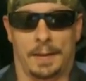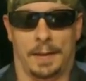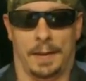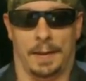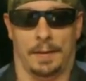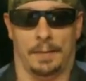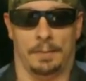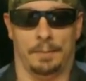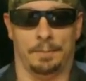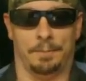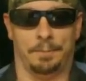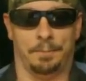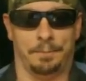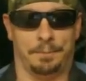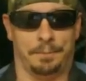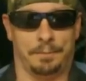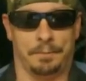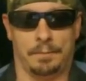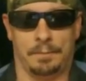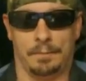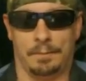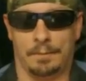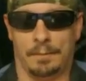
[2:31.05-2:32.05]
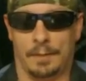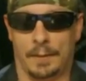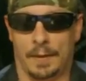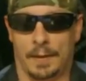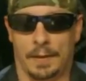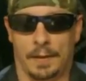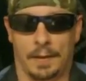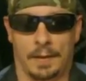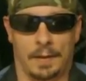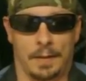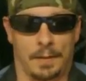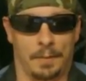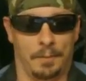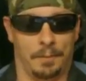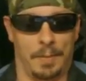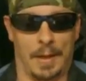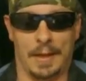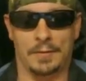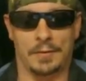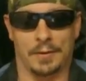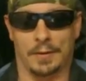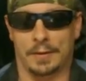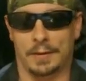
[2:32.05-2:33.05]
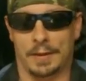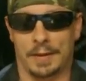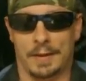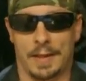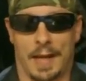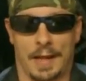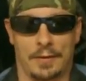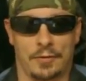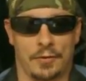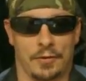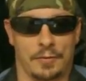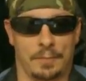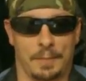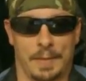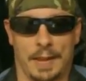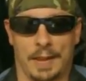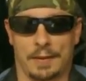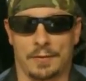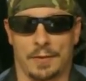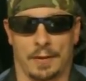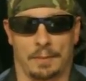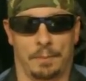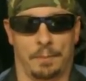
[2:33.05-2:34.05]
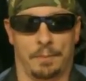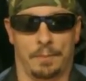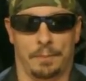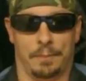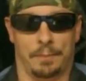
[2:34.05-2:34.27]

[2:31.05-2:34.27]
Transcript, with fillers: Um, basically that just means that